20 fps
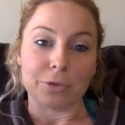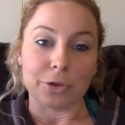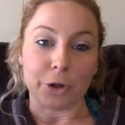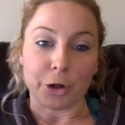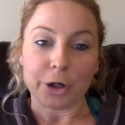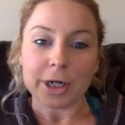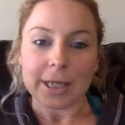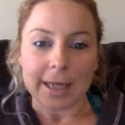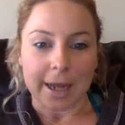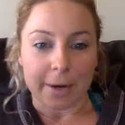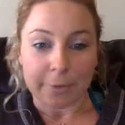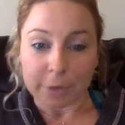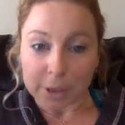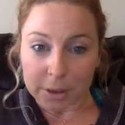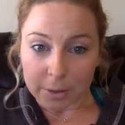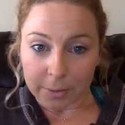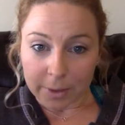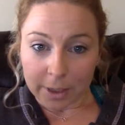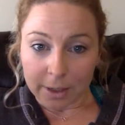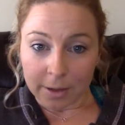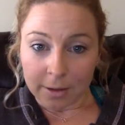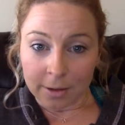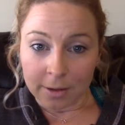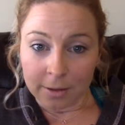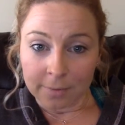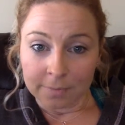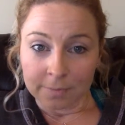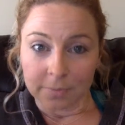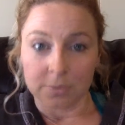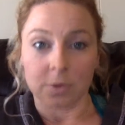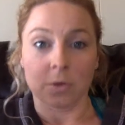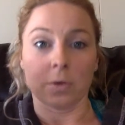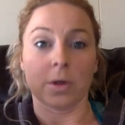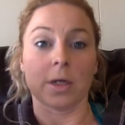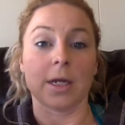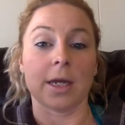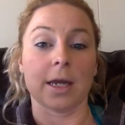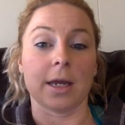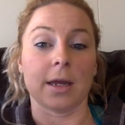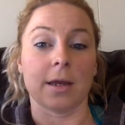30 hours a week
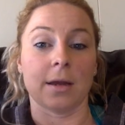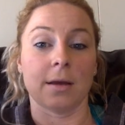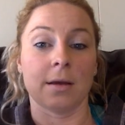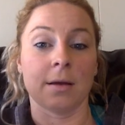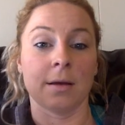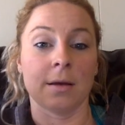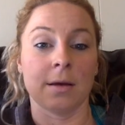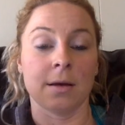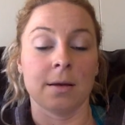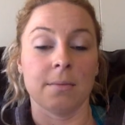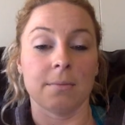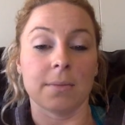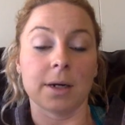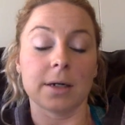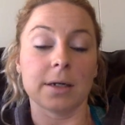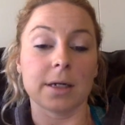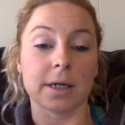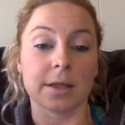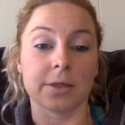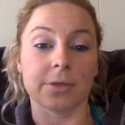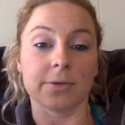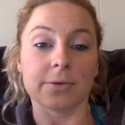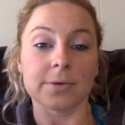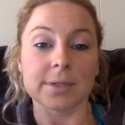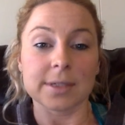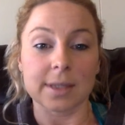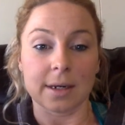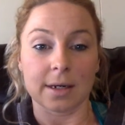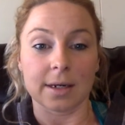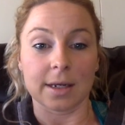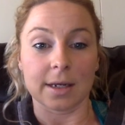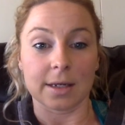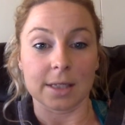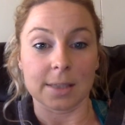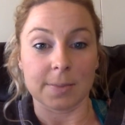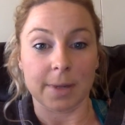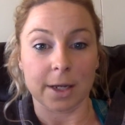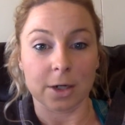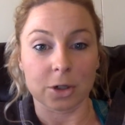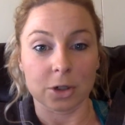on a Monday through Sunday
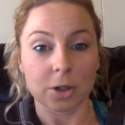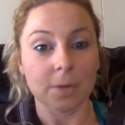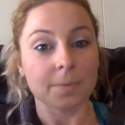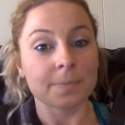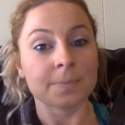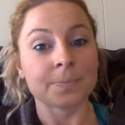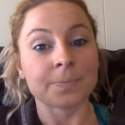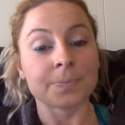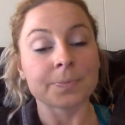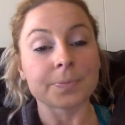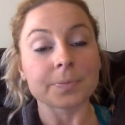spectrum,